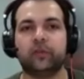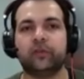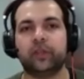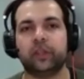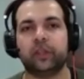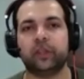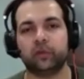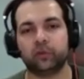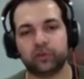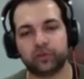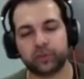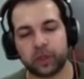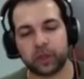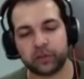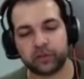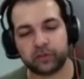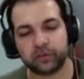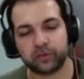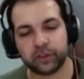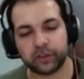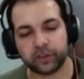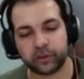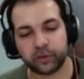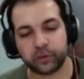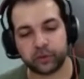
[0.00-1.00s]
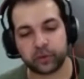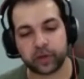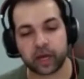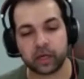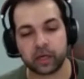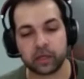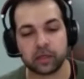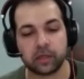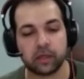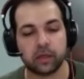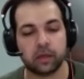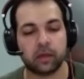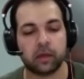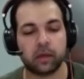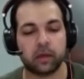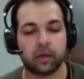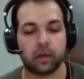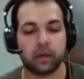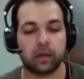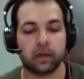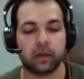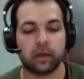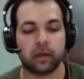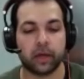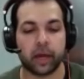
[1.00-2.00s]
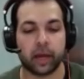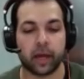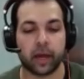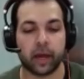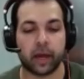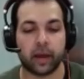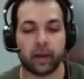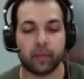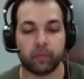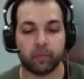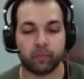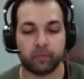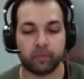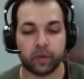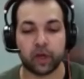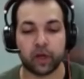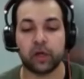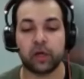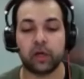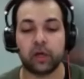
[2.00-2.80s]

see the responses that you get, and